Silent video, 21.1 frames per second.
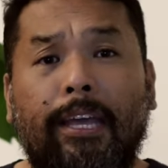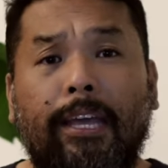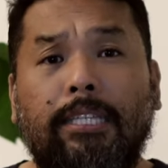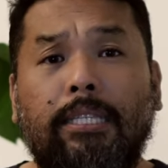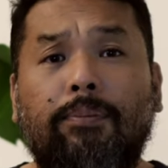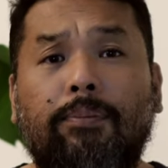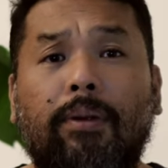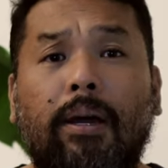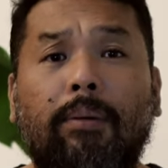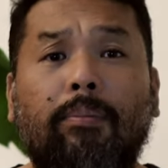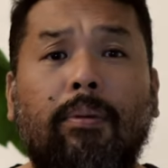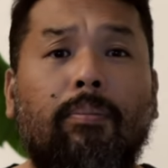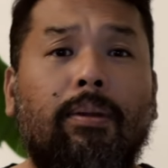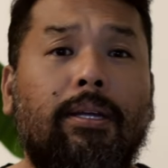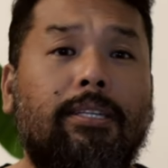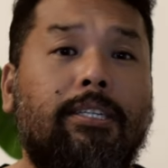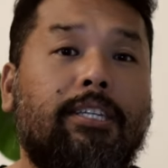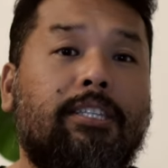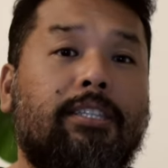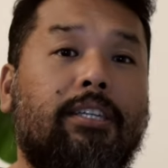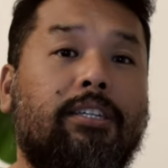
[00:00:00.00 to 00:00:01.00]
It's
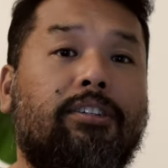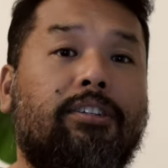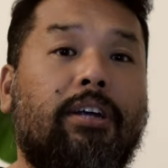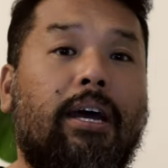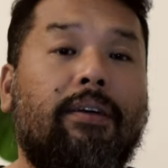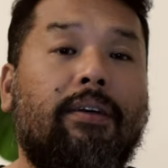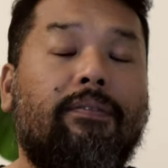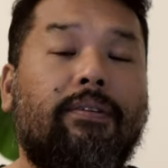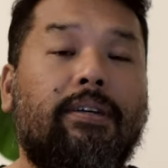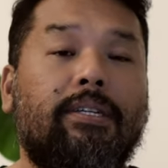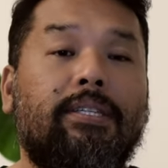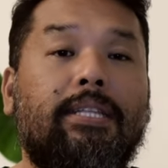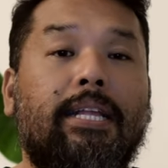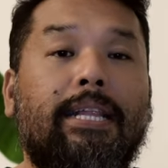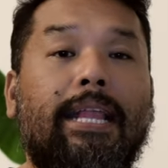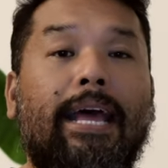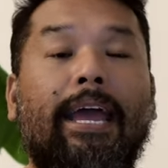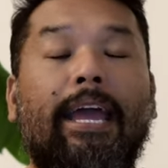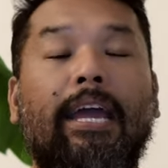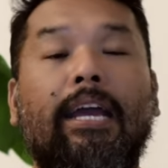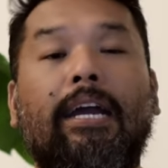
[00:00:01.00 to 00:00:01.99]
probably just the drivers
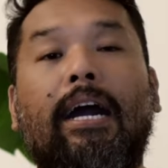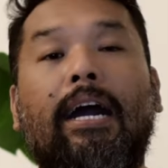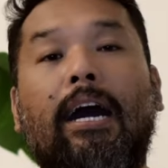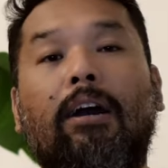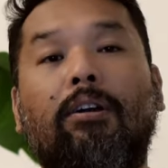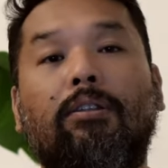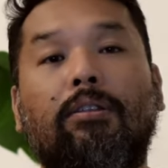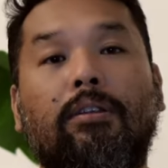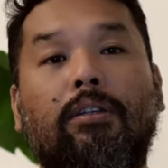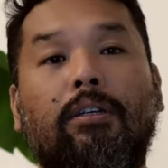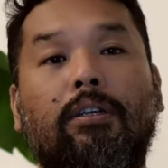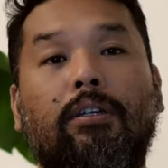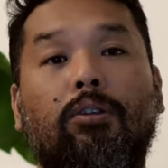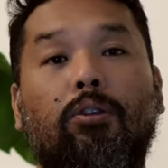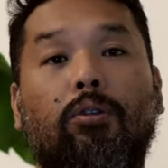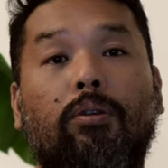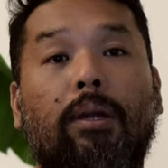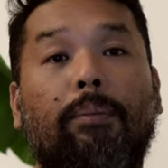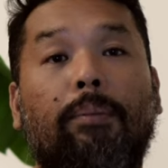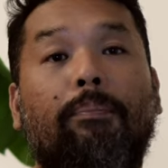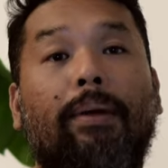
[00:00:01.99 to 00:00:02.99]
that I encountered
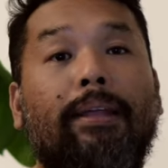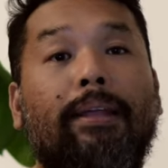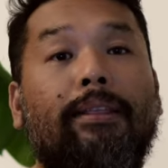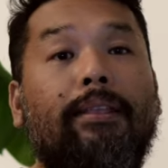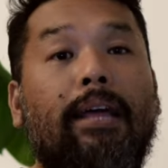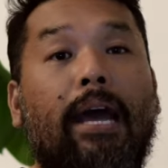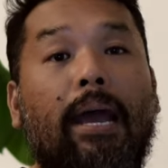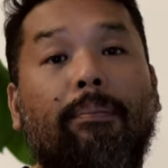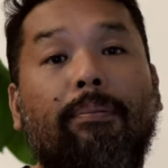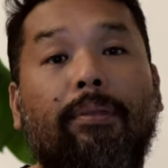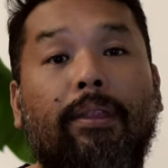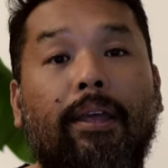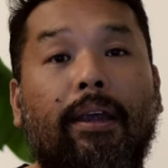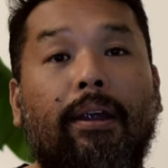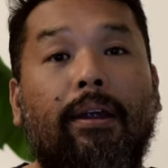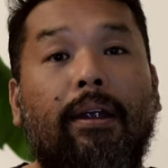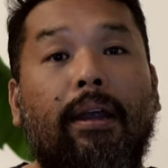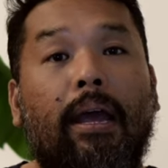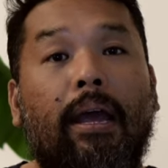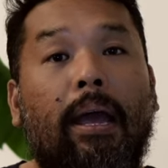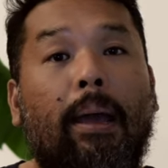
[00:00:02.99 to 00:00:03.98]
during my time
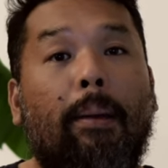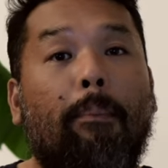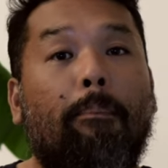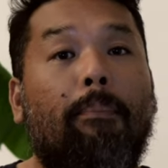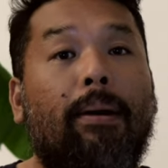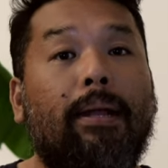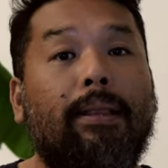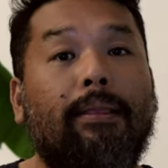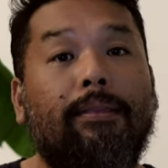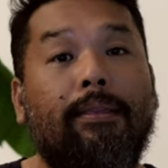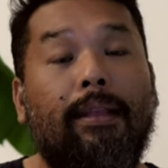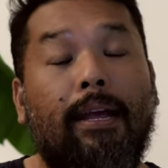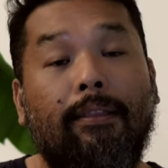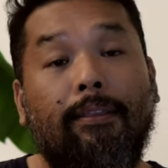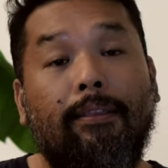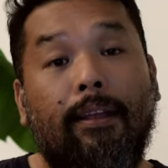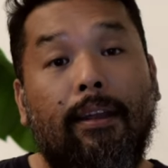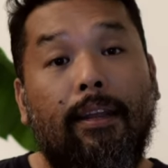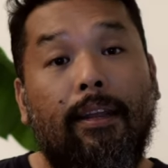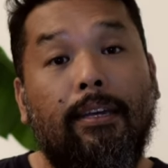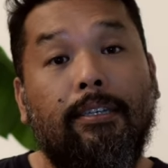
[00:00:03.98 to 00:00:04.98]
there, but
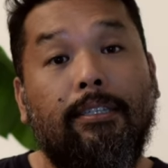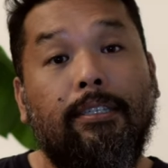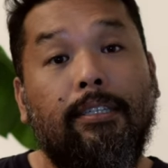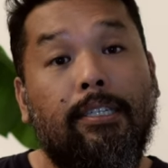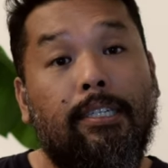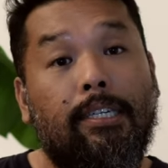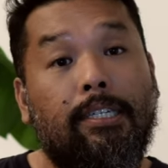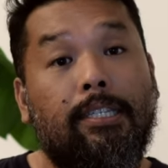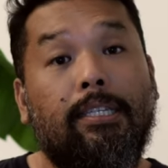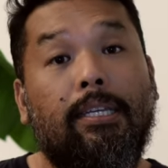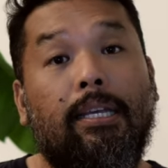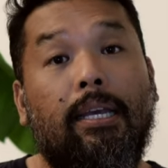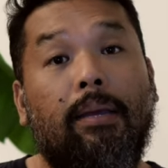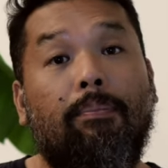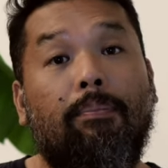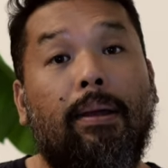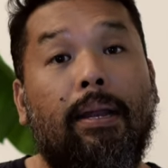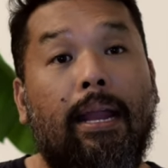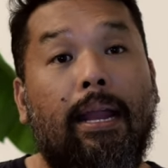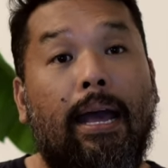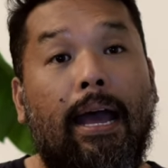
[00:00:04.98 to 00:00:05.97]
nonetheless, just
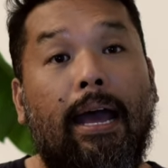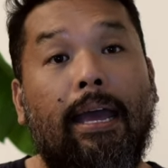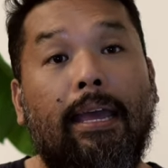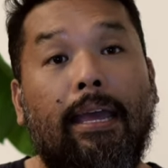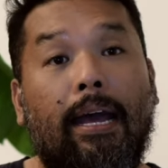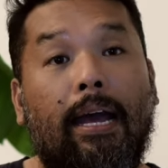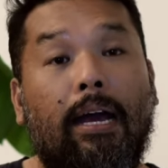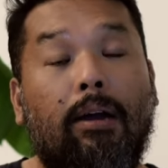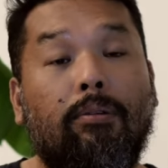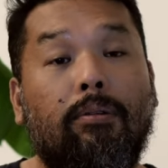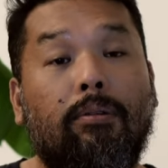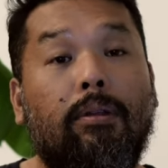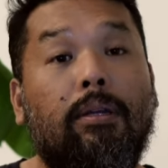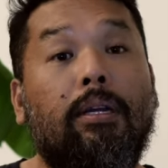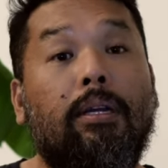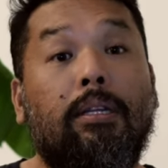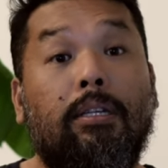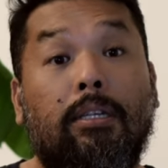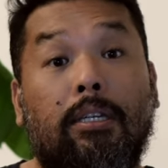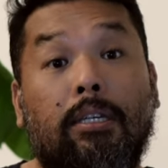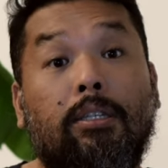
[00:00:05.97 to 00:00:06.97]
keep an eye out
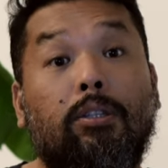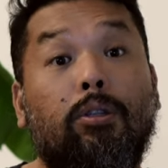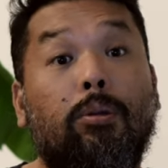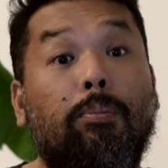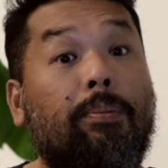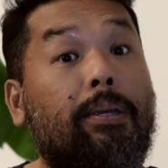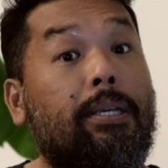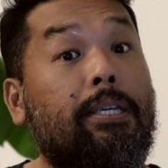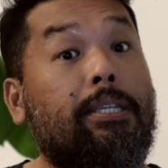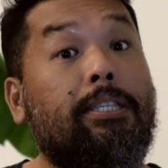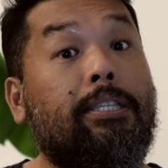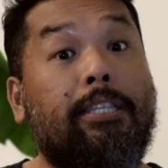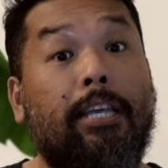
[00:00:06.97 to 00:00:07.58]
just to be